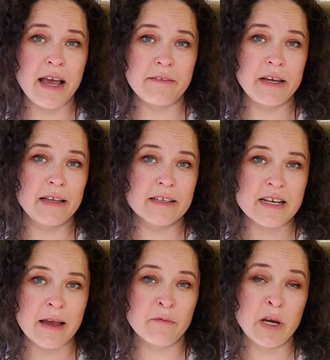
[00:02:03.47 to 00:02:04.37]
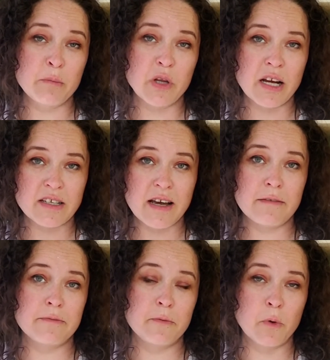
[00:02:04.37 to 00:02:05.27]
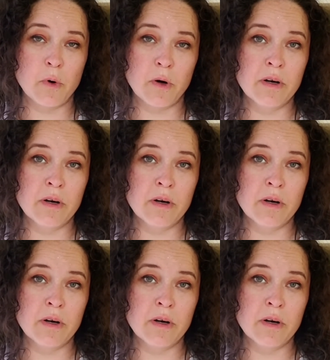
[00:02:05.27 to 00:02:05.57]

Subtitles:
having the time frame blocked off for,